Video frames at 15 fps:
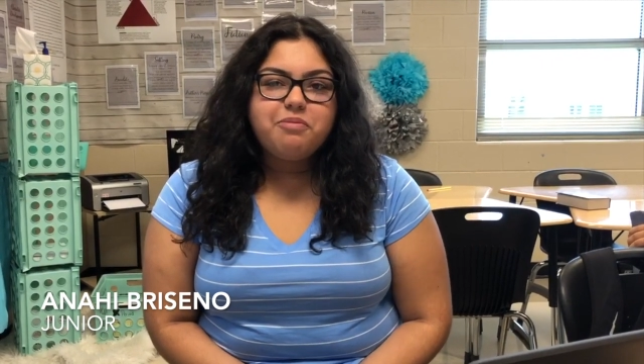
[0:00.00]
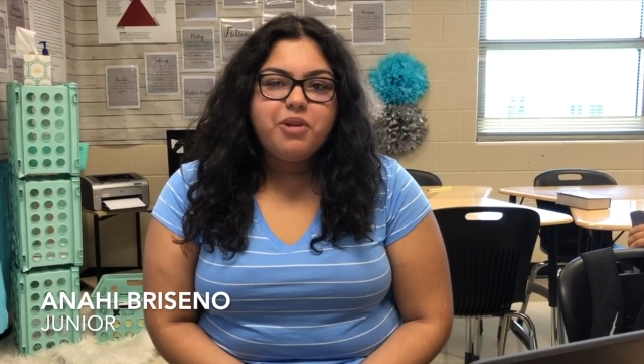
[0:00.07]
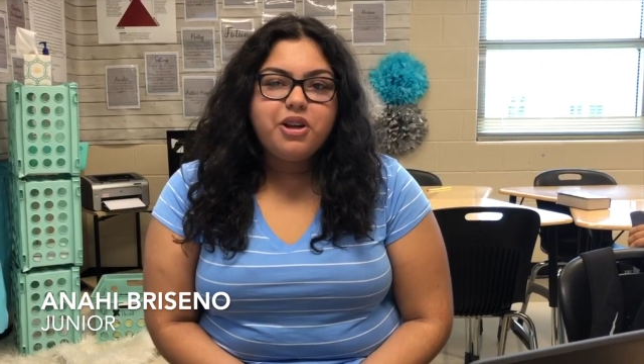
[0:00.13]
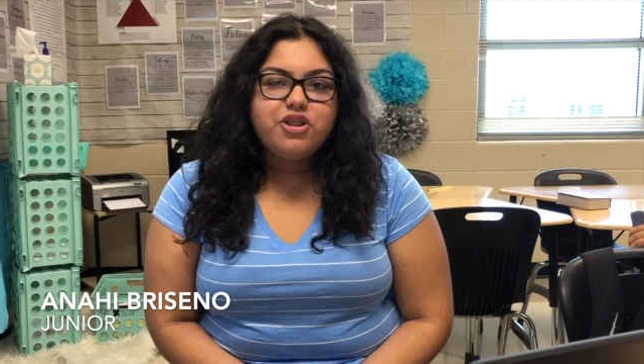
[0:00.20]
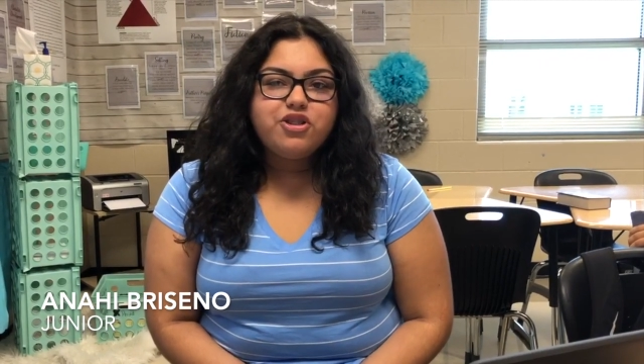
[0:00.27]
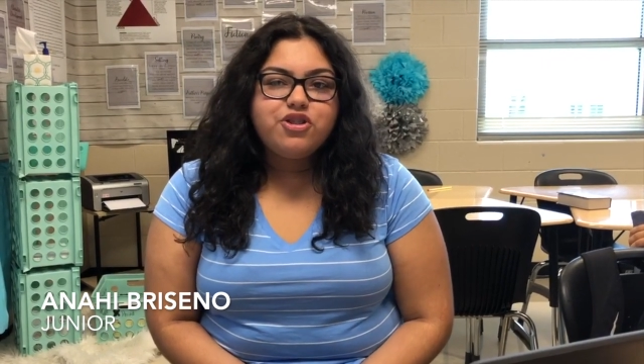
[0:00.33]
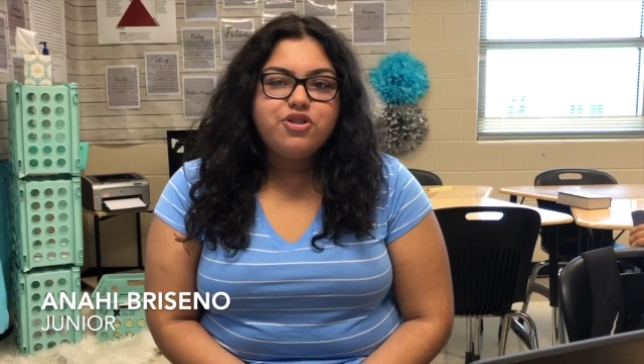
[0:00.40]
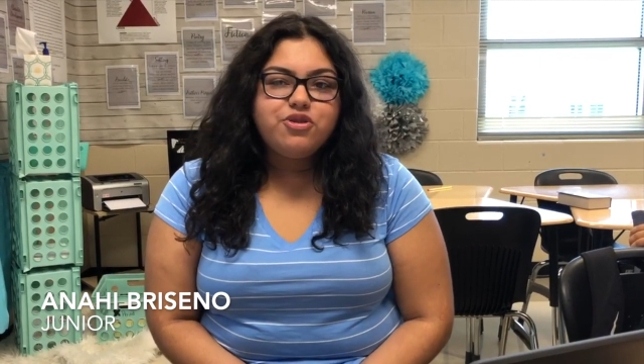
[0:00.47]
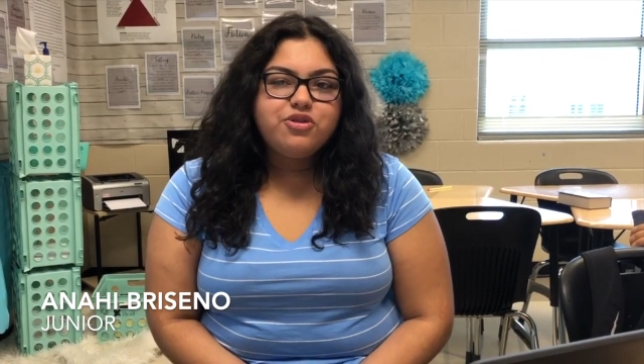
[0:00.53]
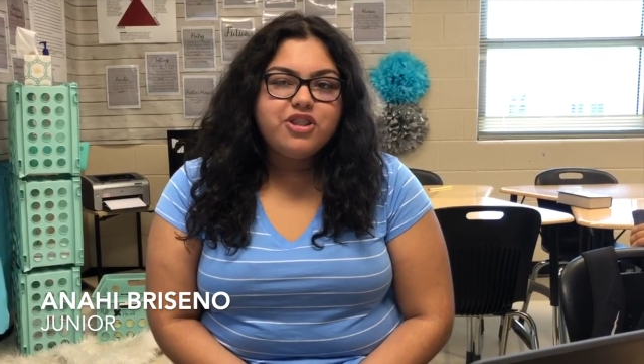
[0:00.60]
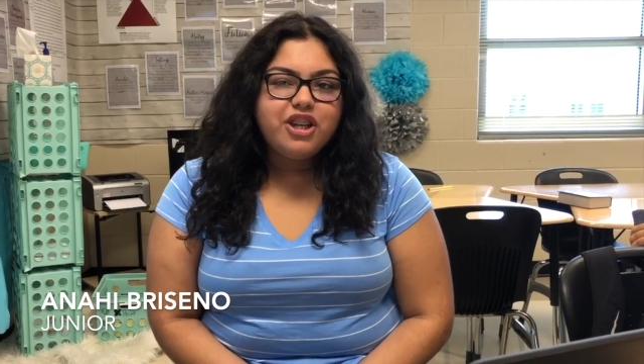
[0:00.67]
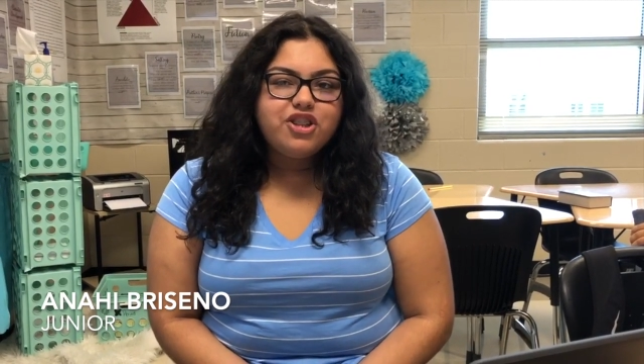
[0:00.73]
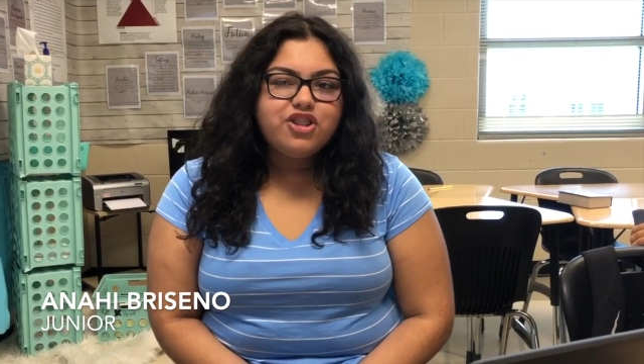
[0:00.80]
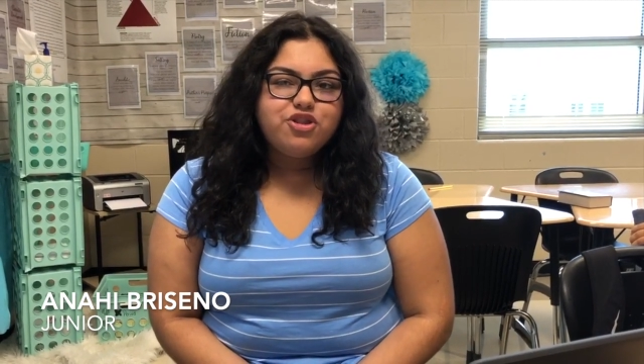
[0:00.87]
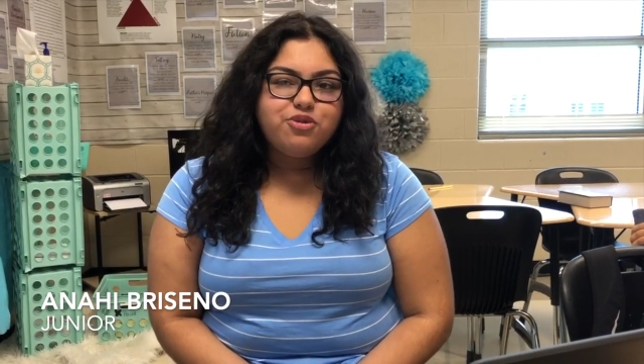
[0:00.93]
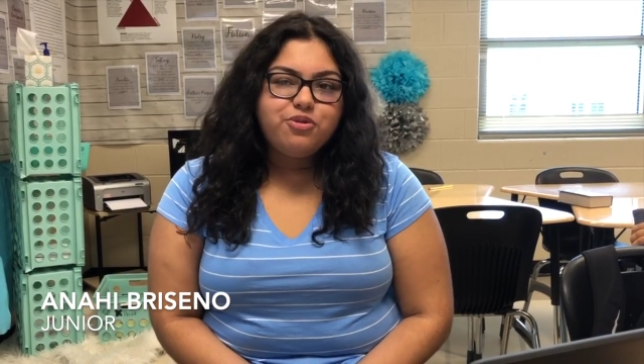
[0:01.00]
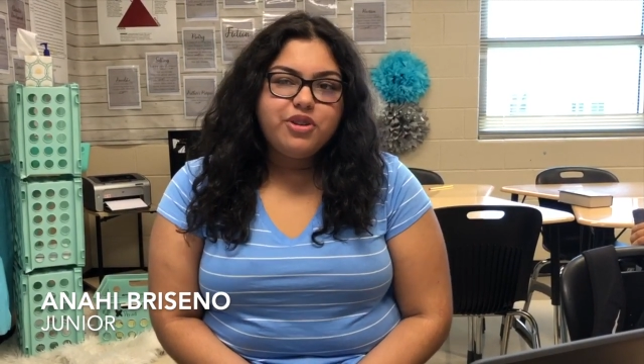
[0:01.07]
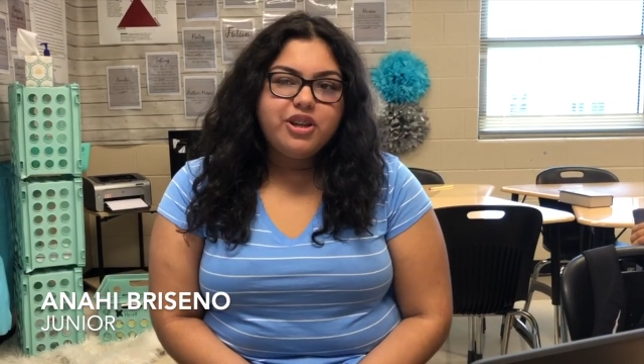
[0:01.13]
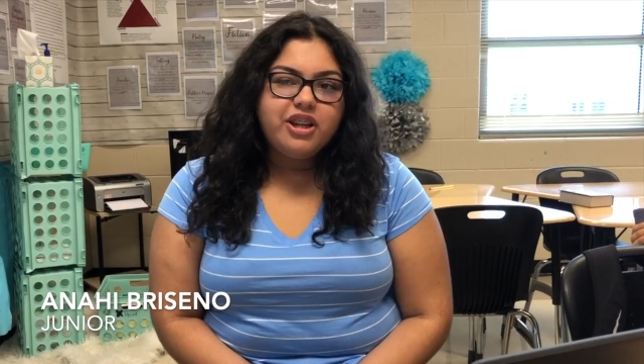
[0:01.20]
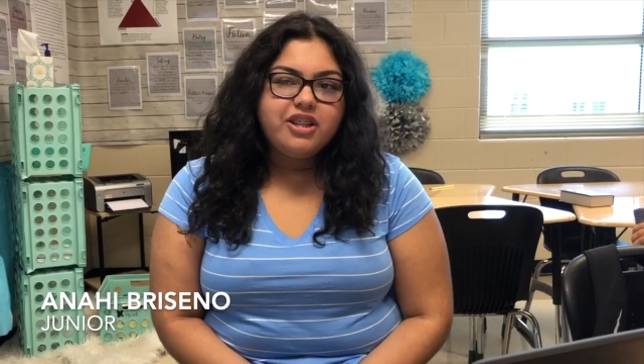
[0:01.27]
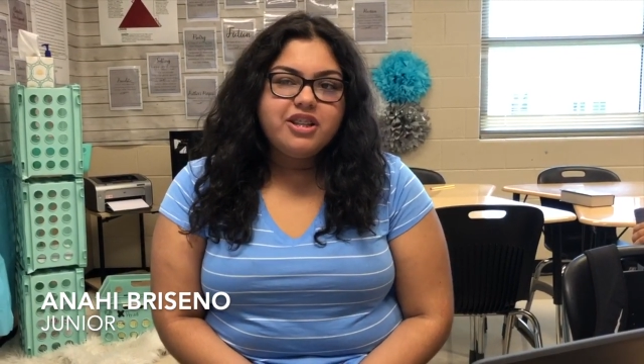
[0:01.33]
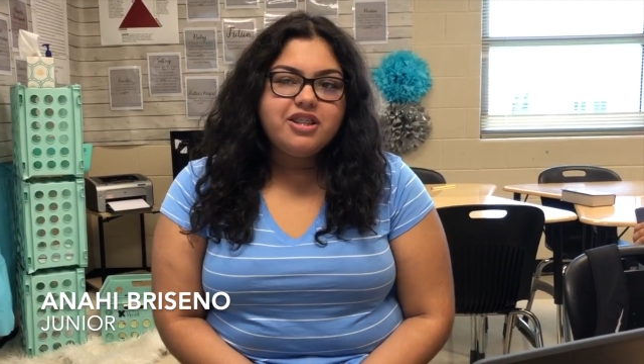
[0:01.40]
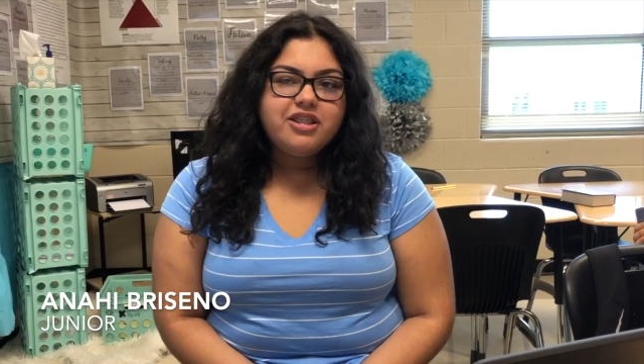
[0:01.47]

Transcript: about the 2 texts you read.